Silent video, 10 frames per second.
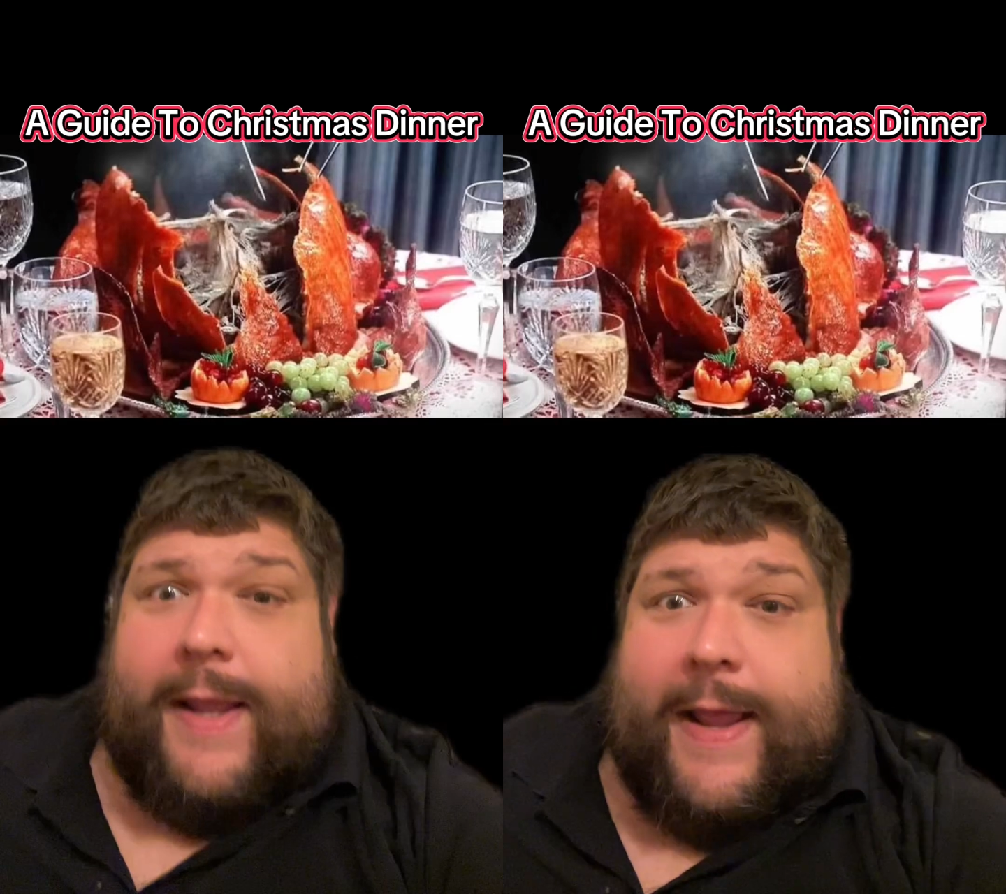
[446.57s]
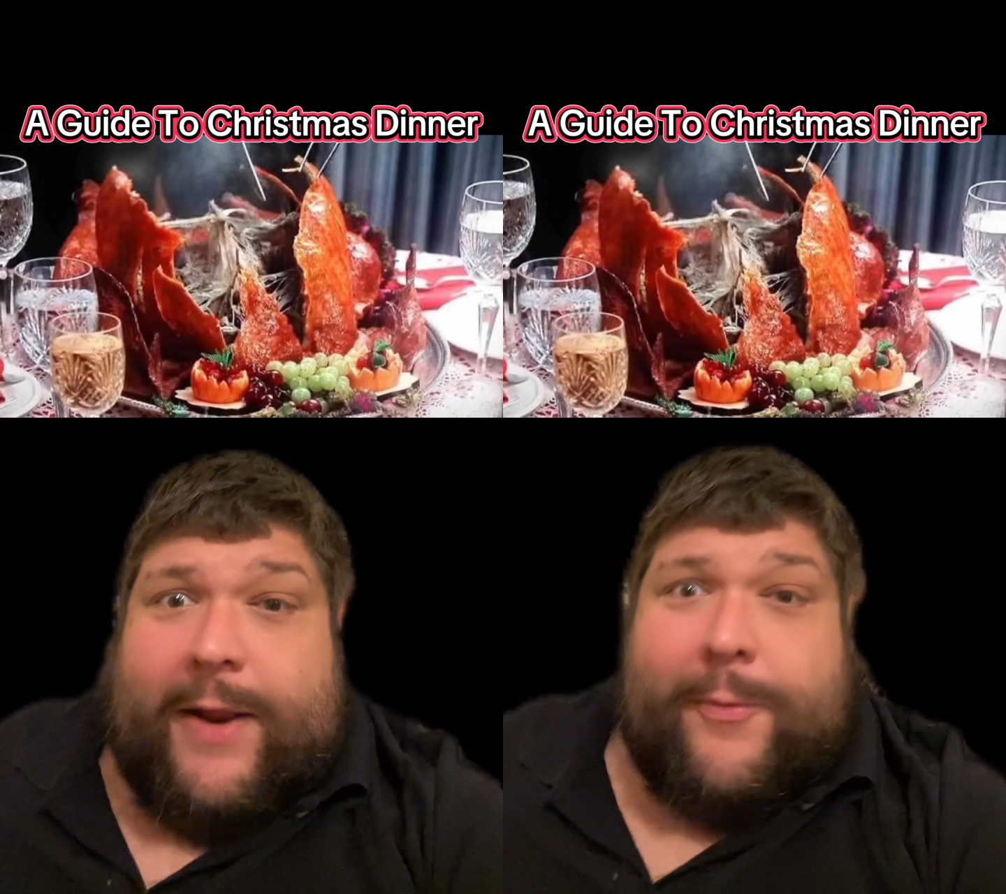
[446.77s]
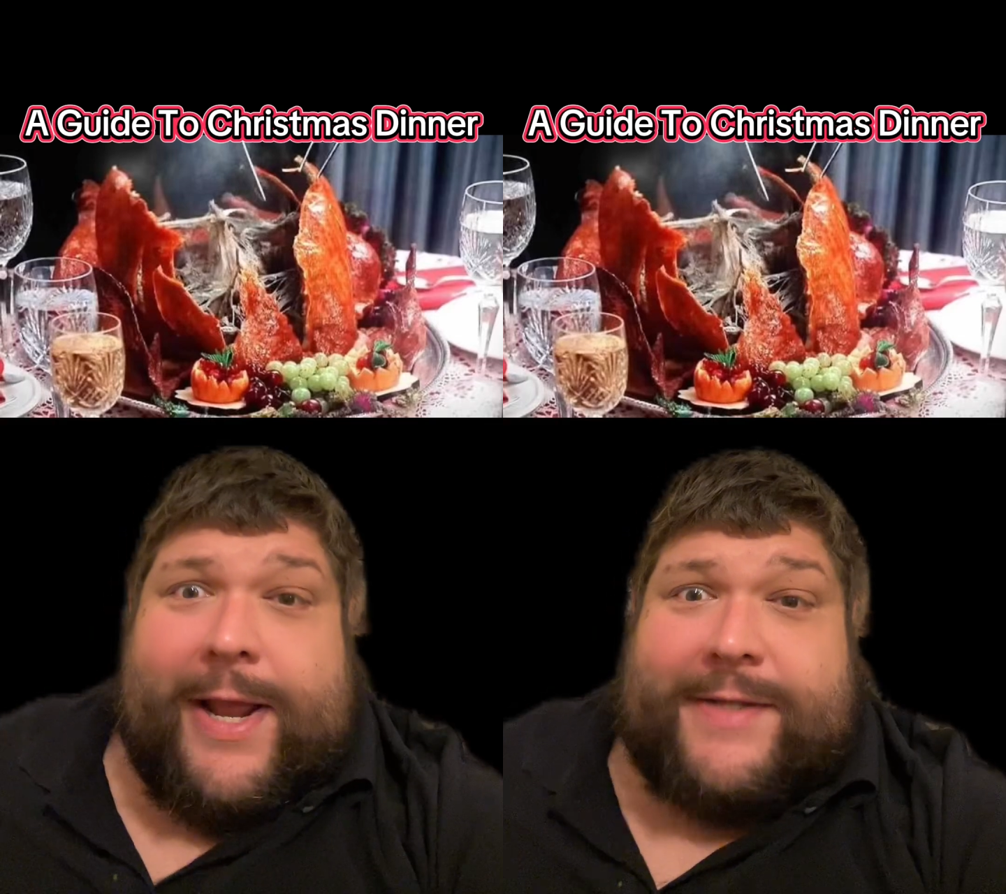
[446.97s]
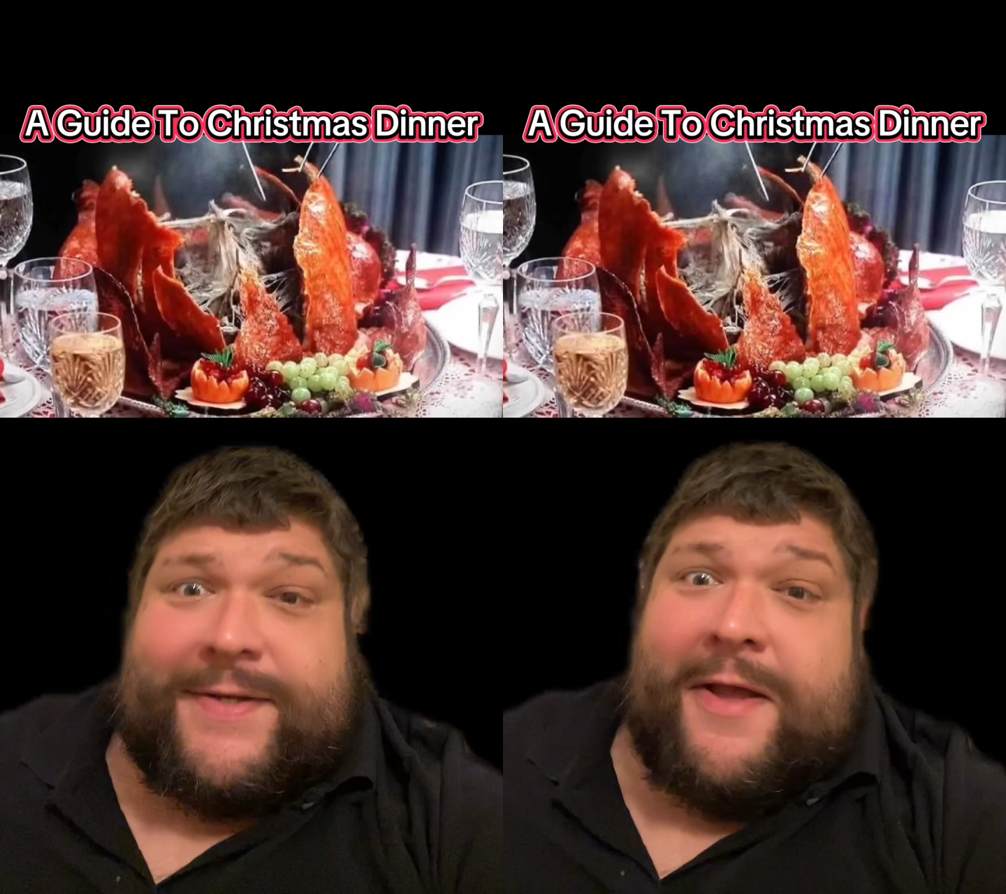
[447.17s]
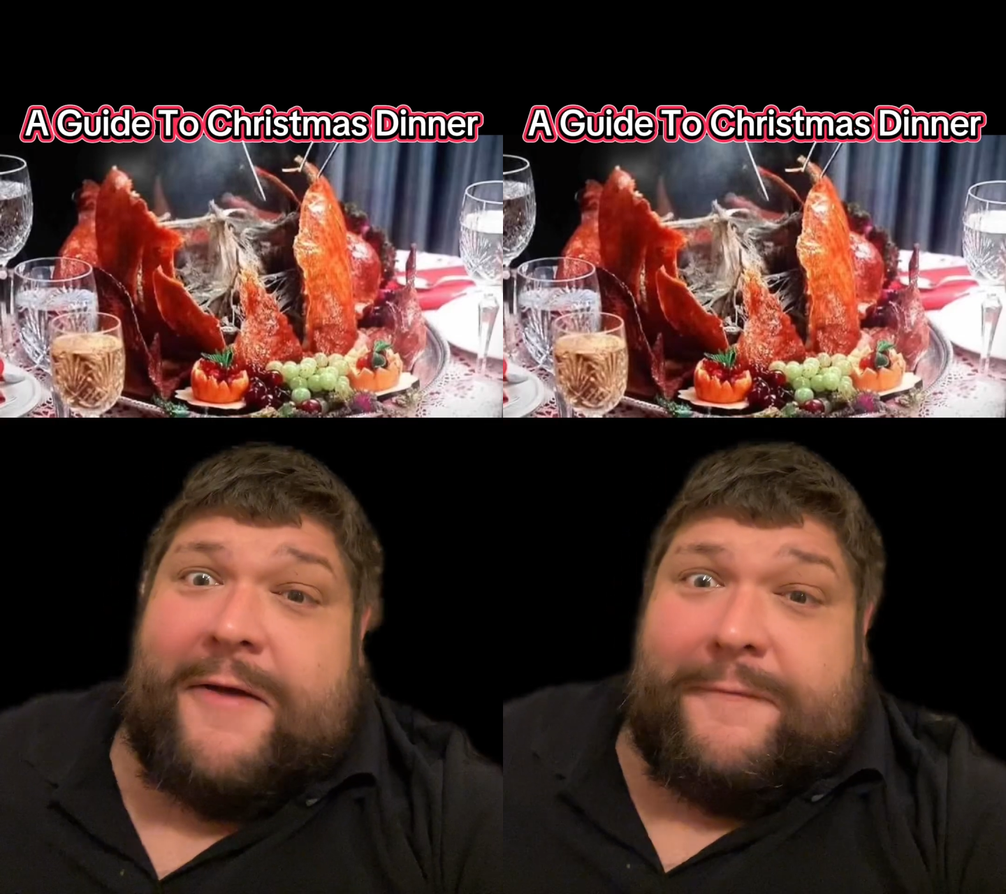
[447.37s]
Anyways,
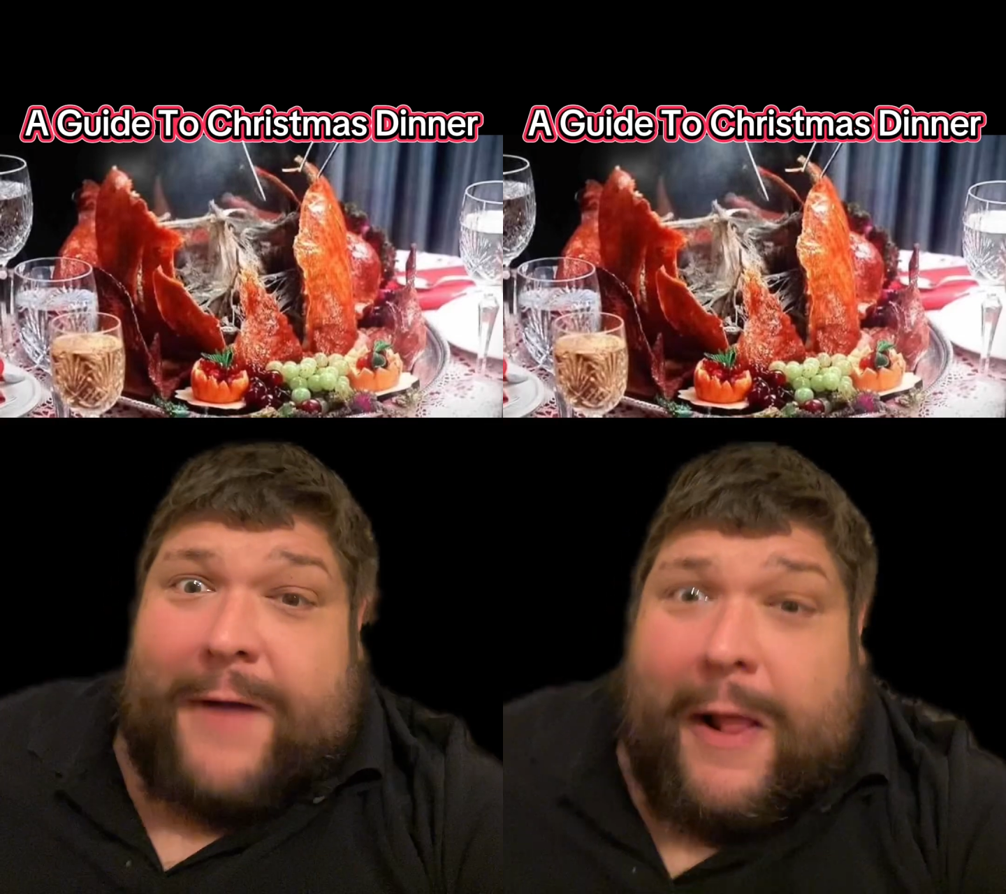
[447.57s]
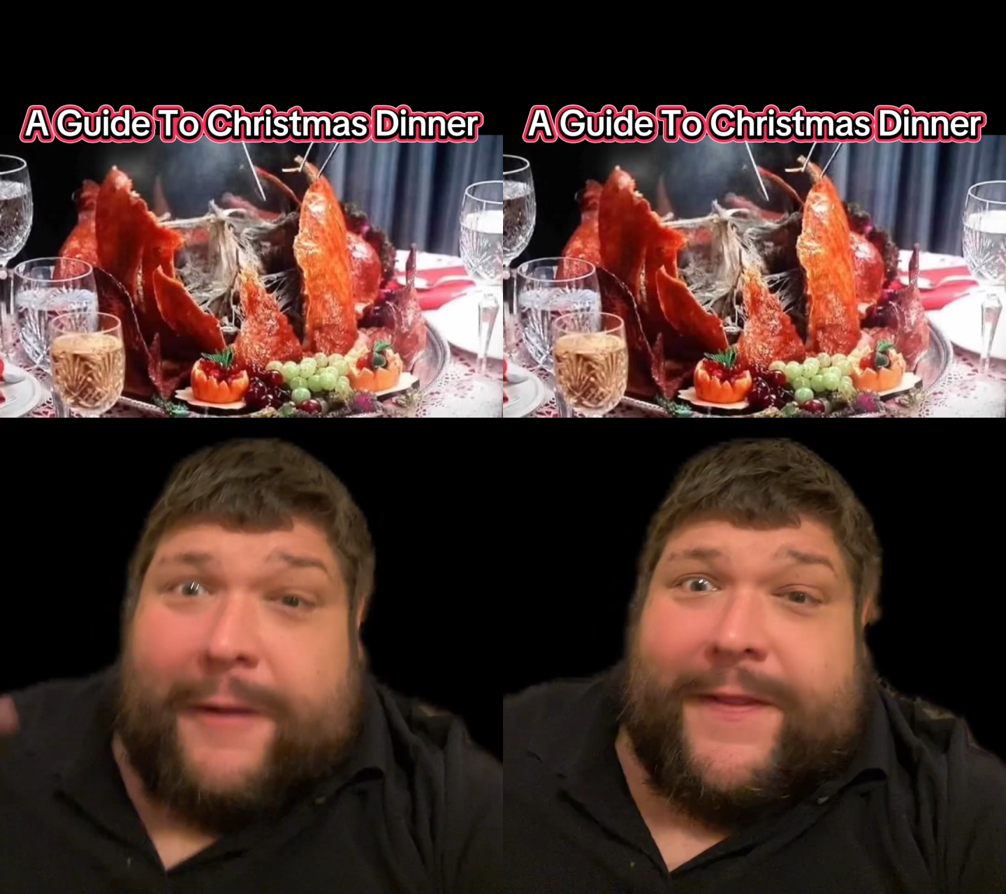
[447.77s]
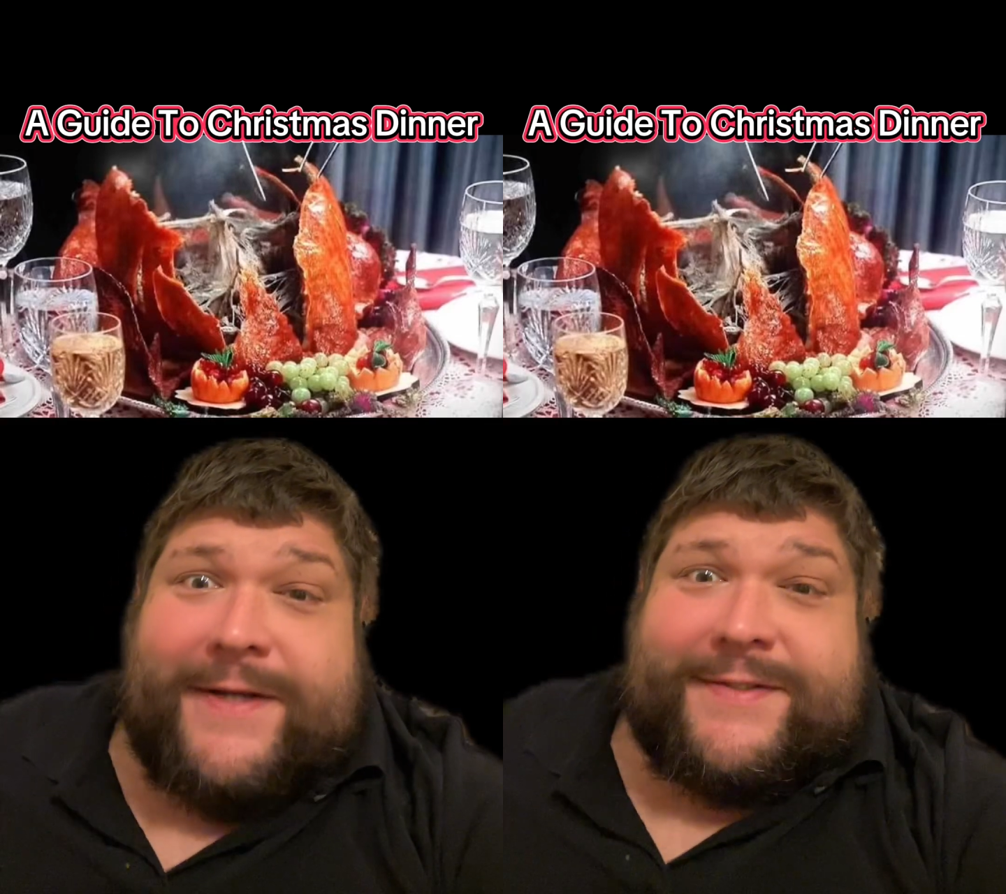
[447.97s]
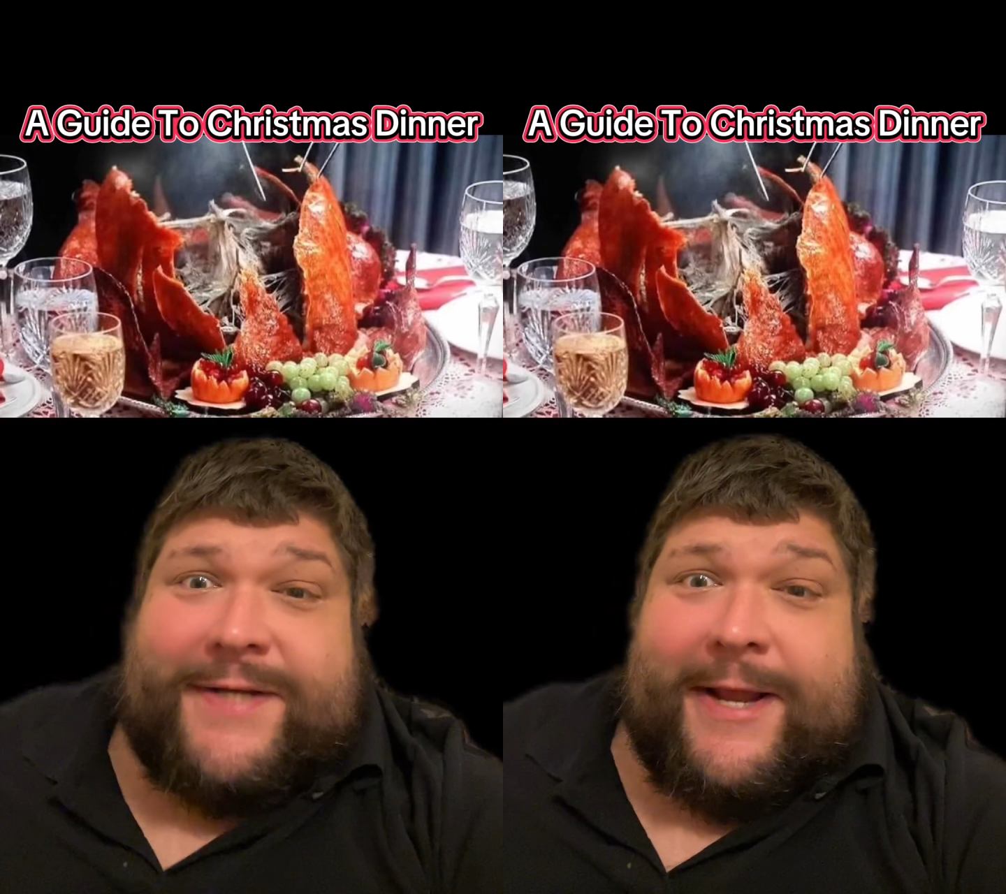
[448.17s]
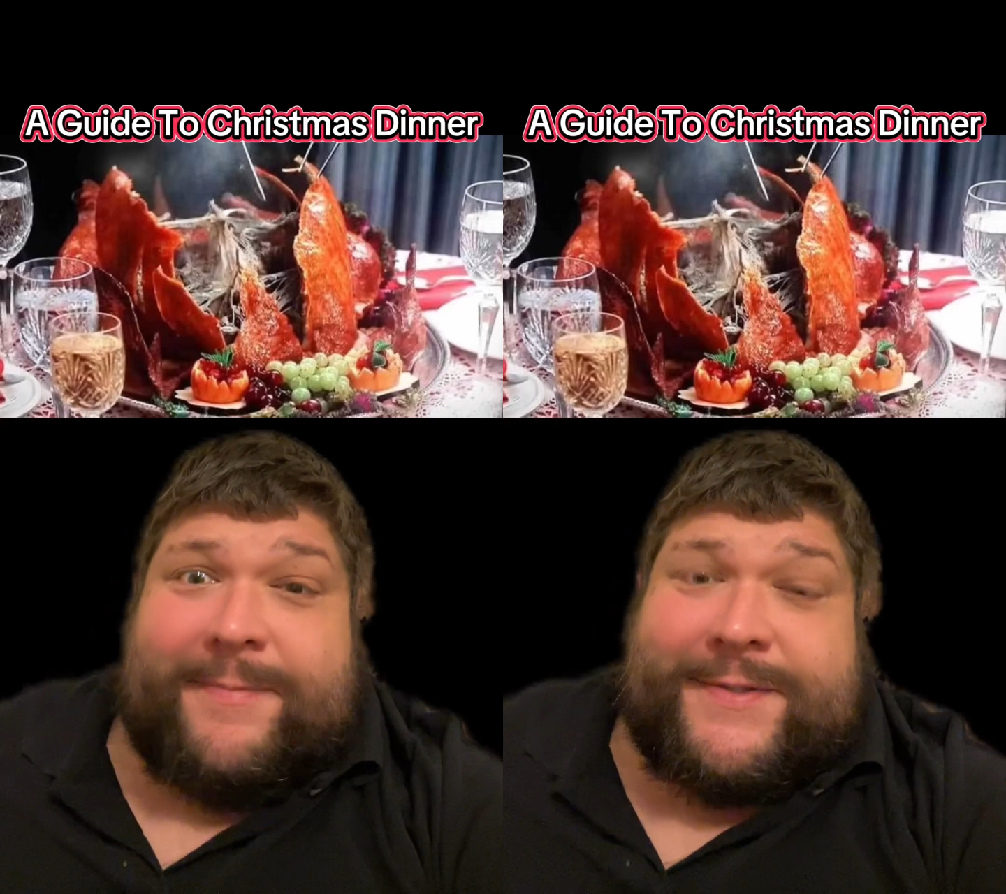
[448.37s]
follow these
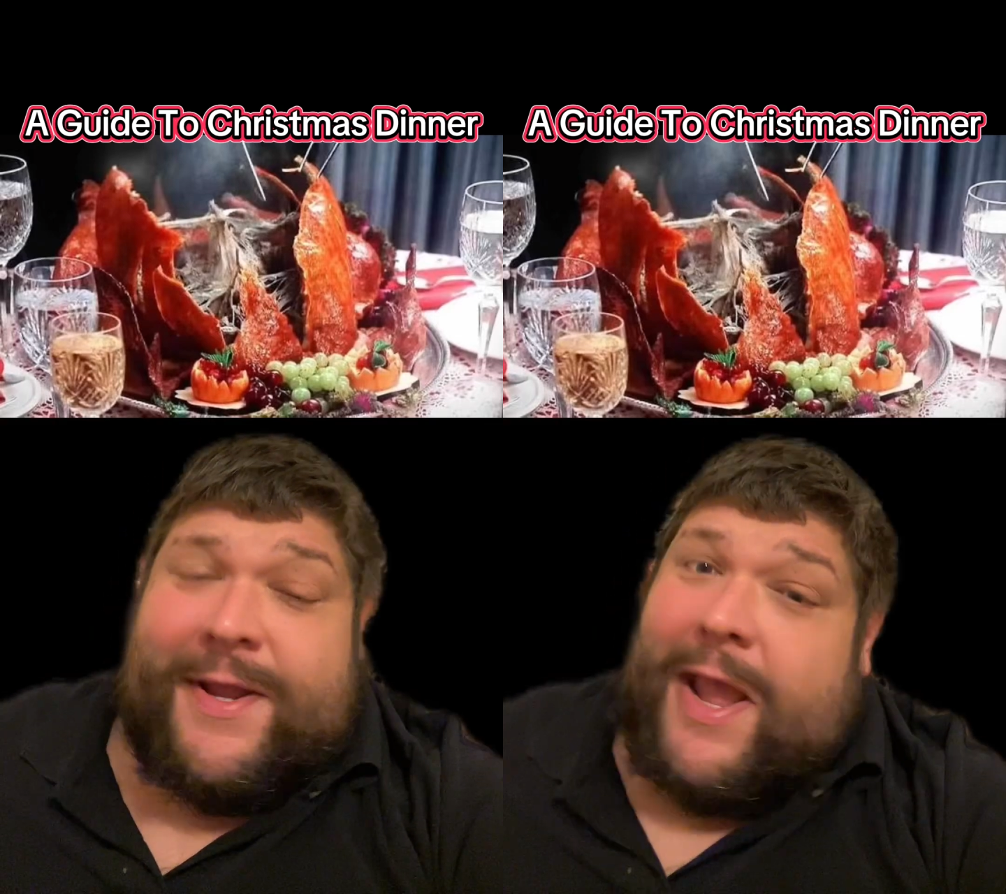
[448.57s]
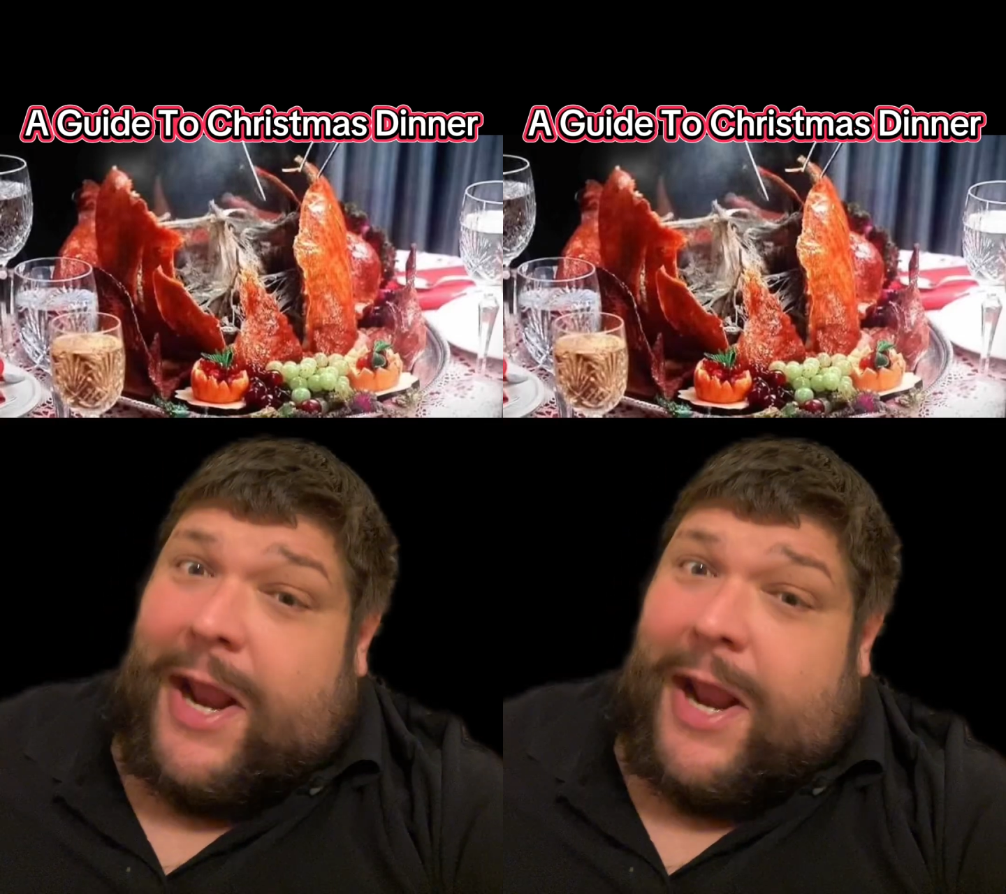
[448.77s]
tips